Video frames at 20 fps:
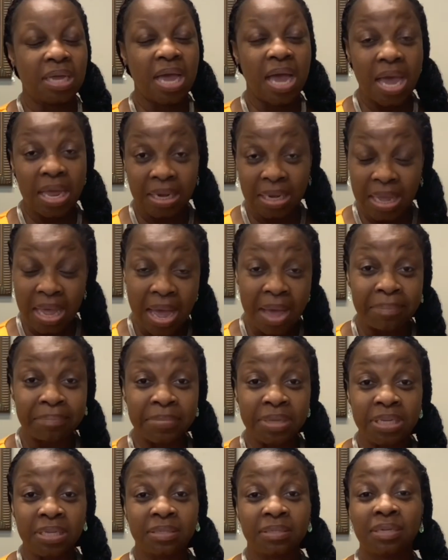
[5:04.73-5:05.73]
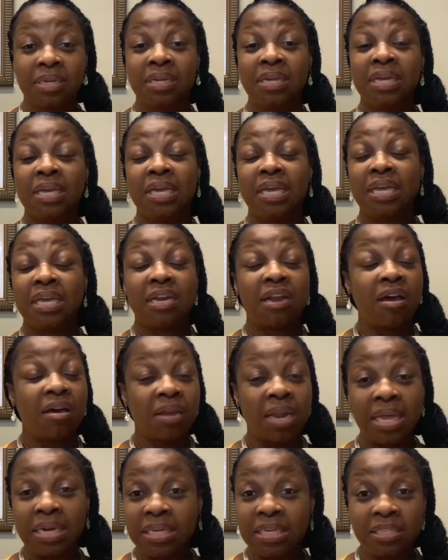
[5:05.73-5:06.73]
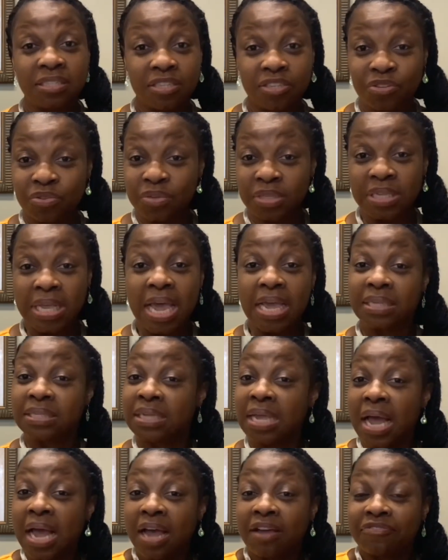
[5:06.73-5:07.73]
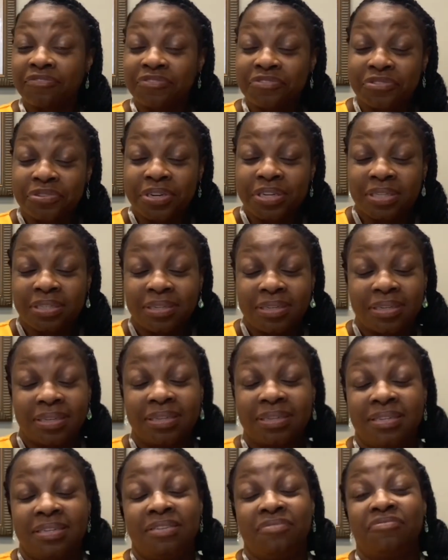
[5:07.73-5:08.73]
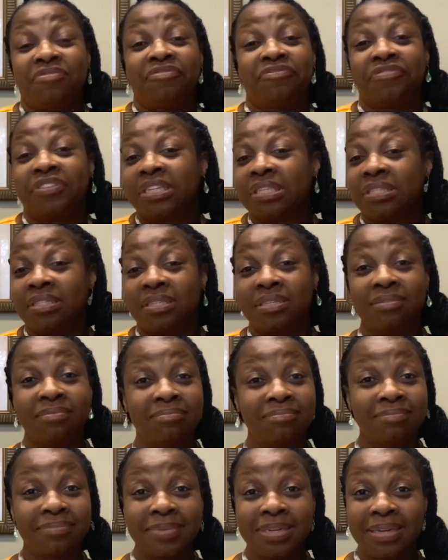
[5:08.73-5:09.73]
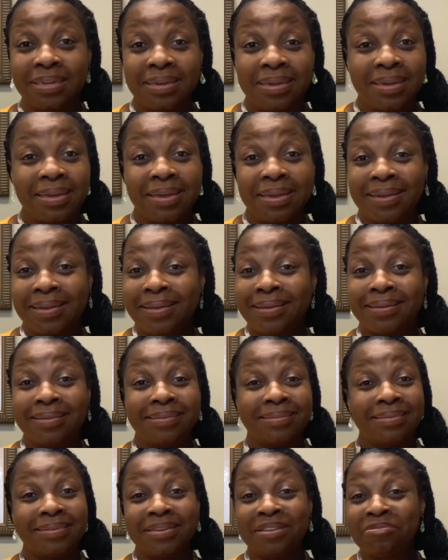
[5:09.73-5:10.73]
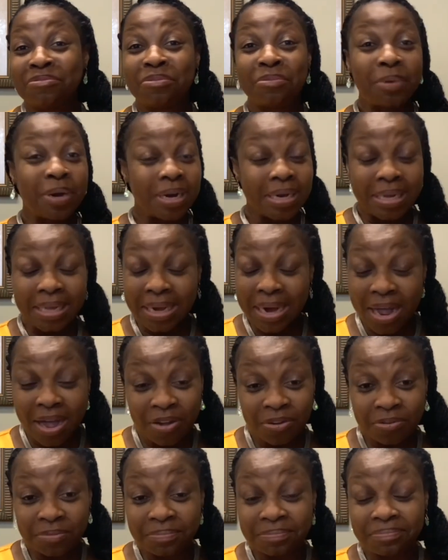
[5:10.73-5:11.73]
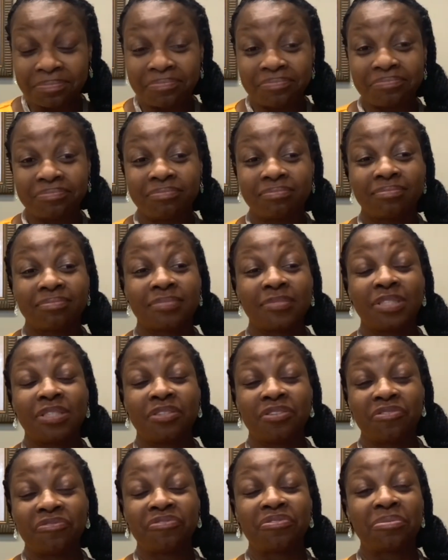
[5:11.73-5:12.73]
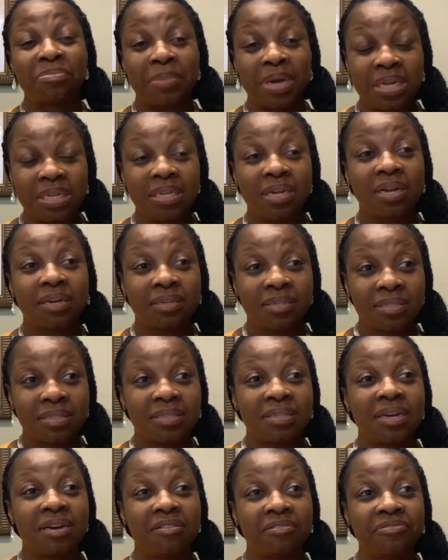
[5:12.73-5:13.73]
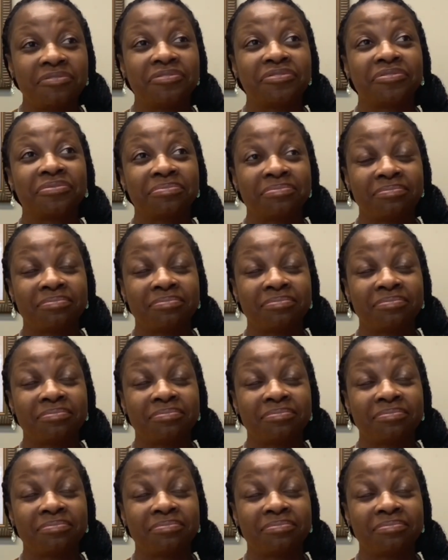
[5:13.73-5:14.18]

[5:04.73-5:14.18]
God got me. And all I need to do is ask God for it, and He will fix it. He will work it out. So for my younger self,